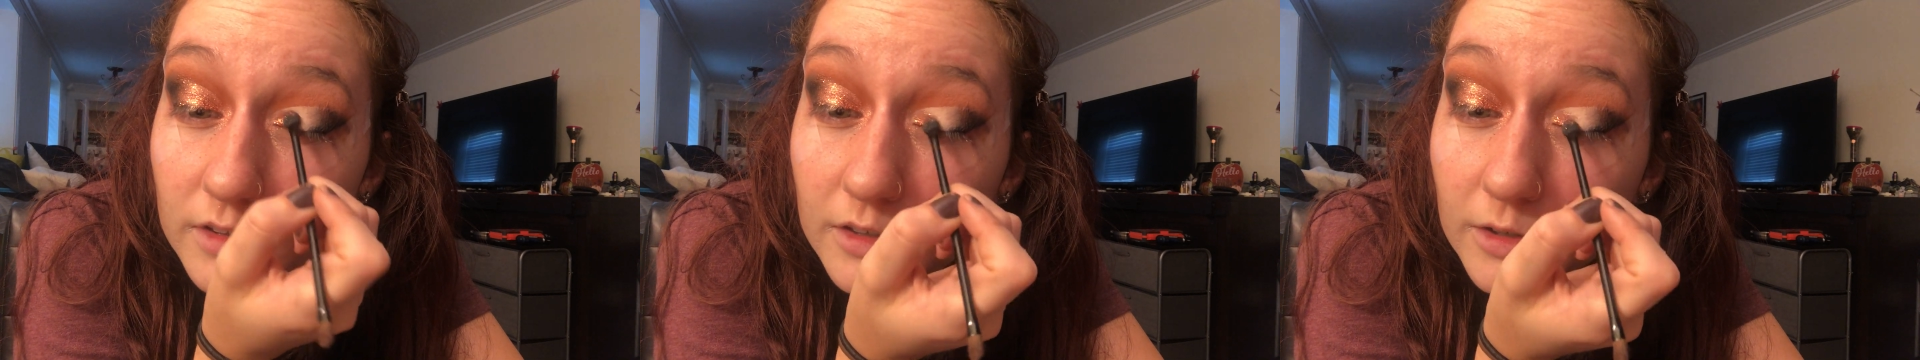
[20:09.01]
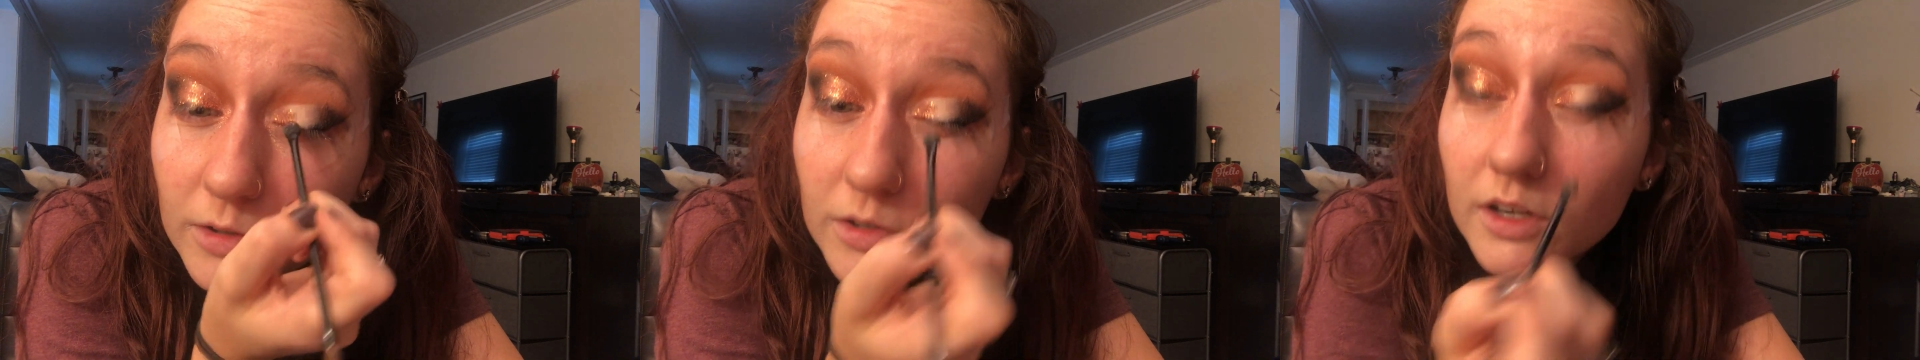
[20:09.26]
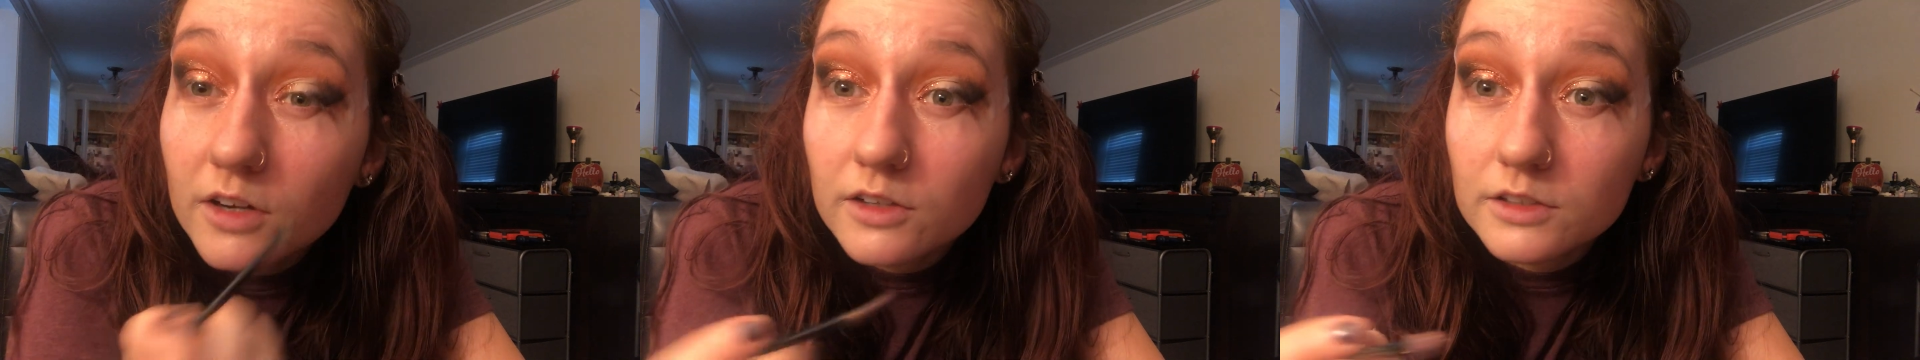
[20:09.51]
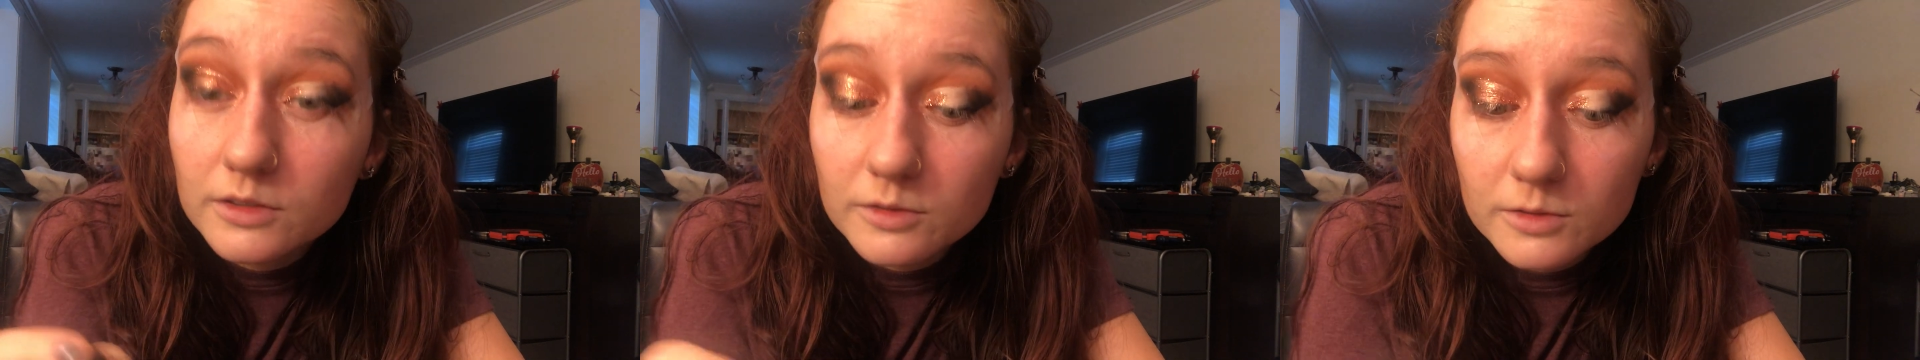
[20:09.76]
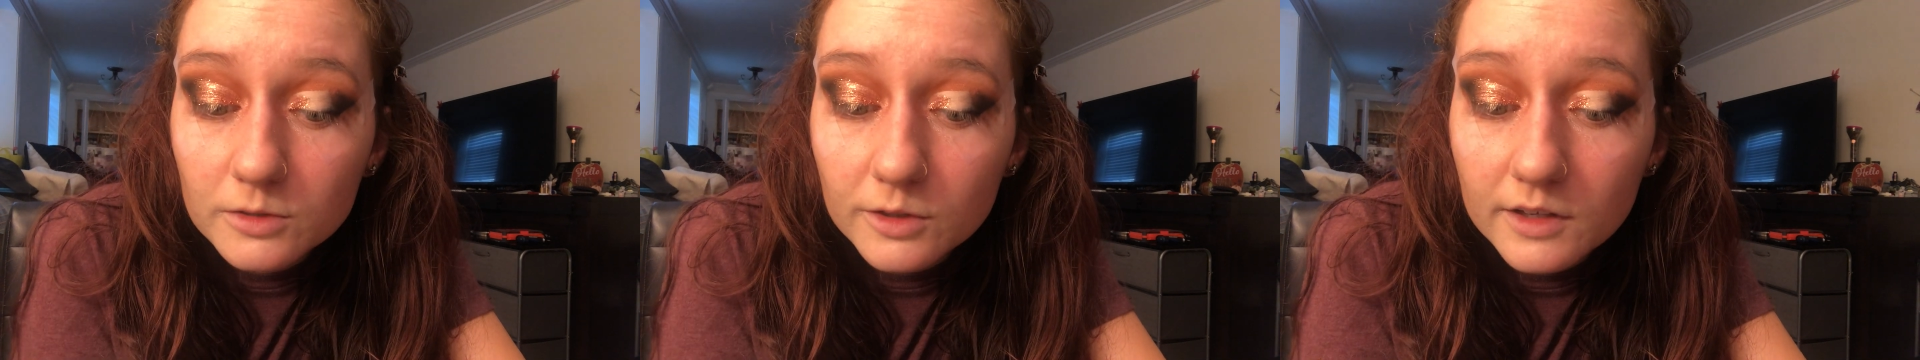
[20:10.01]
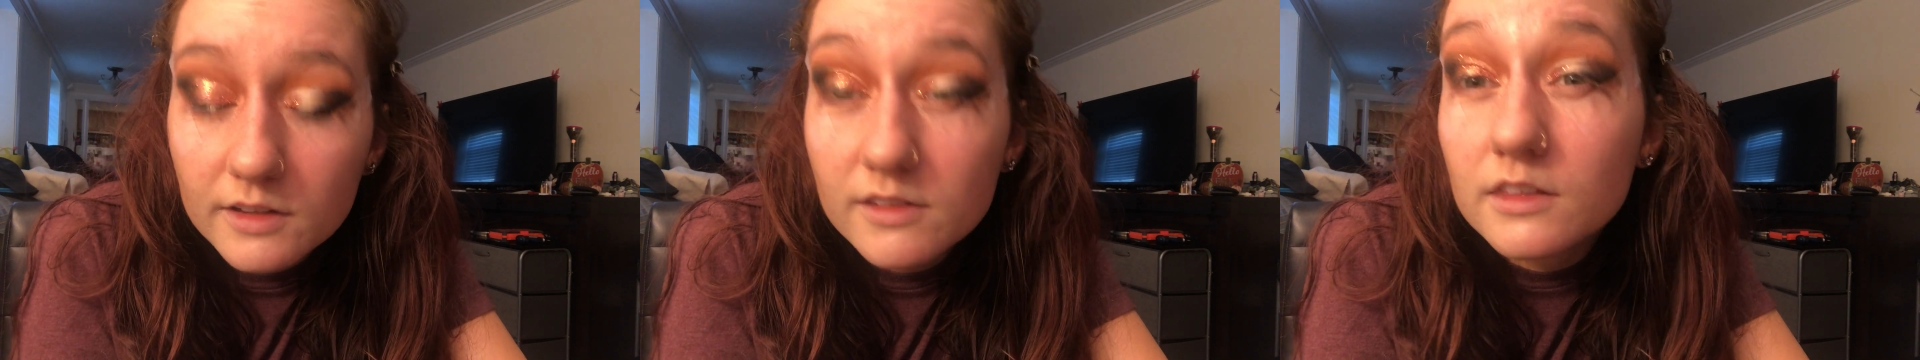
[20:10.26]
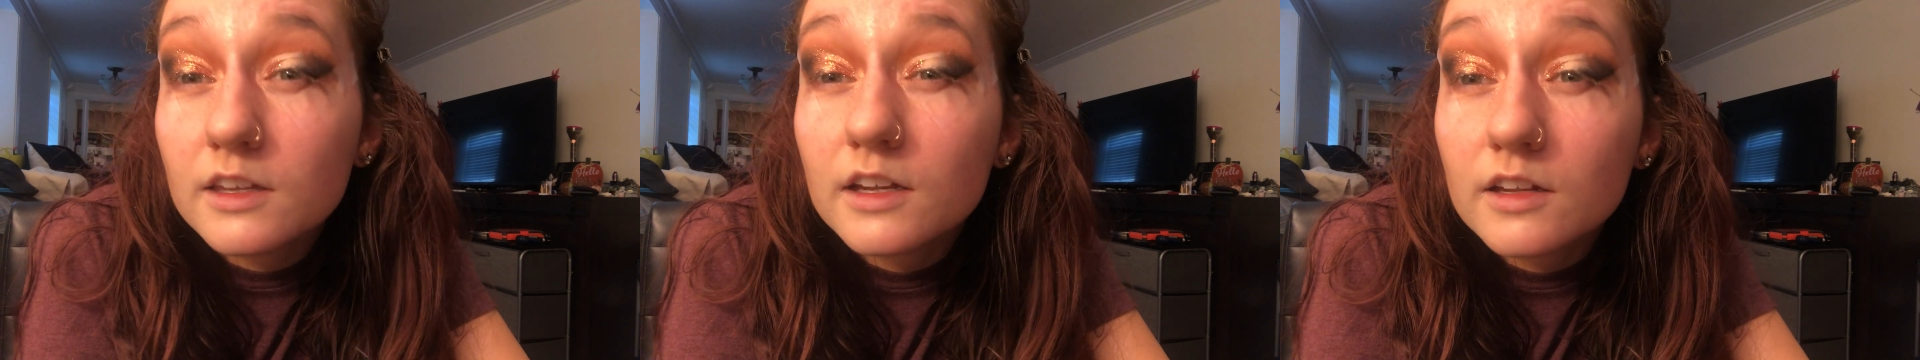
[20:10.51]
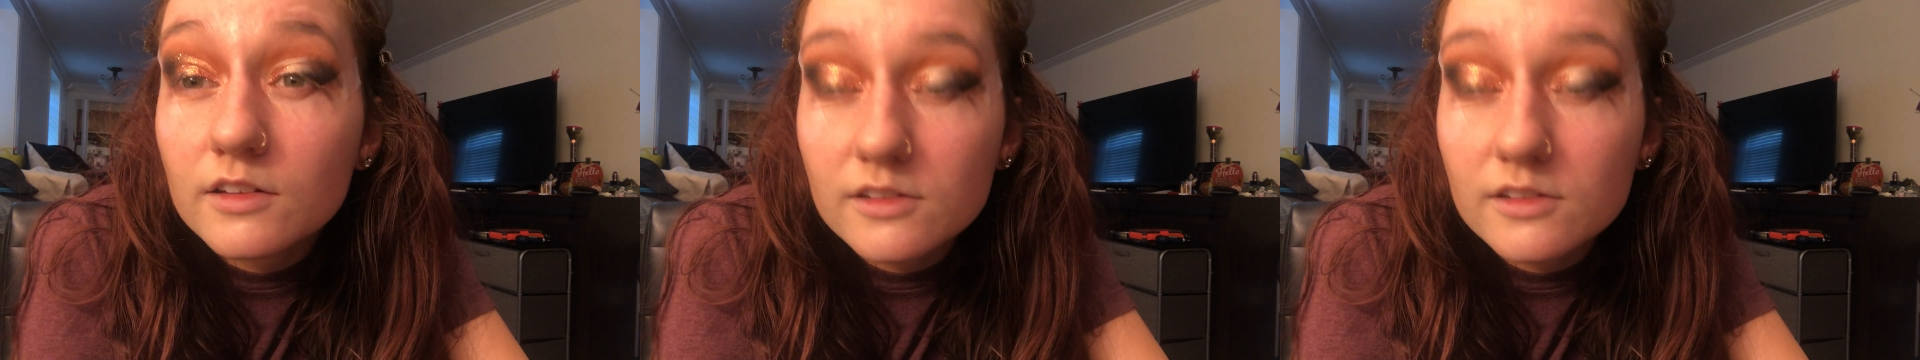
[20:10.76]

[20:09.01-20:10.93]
the whole cut crease thing.